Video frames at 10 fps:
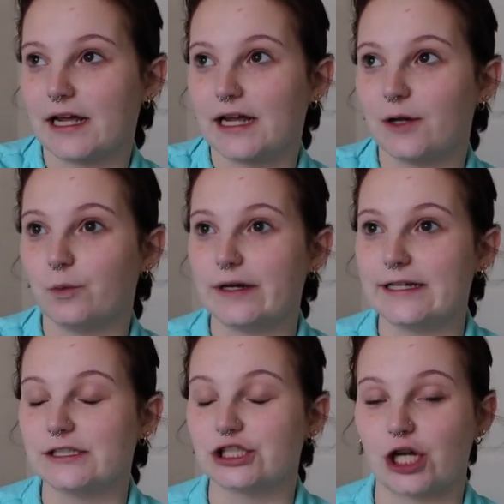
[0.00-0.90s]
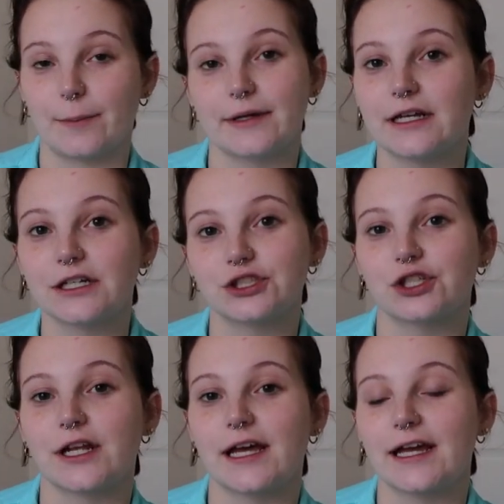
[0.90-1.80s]
I went shopping
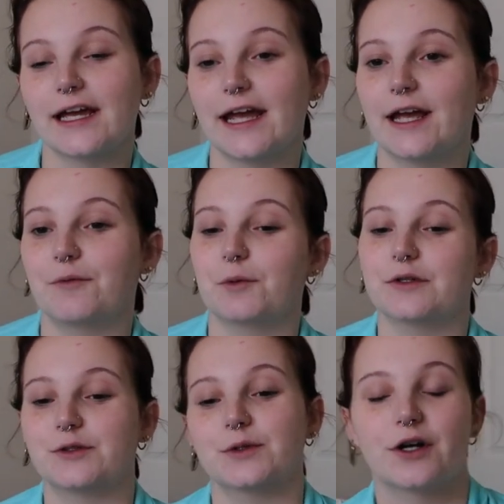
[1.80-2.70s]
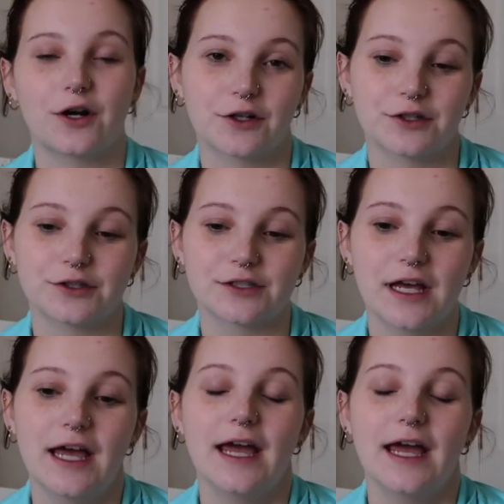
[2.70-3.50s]
yesterday and we went to a Carter's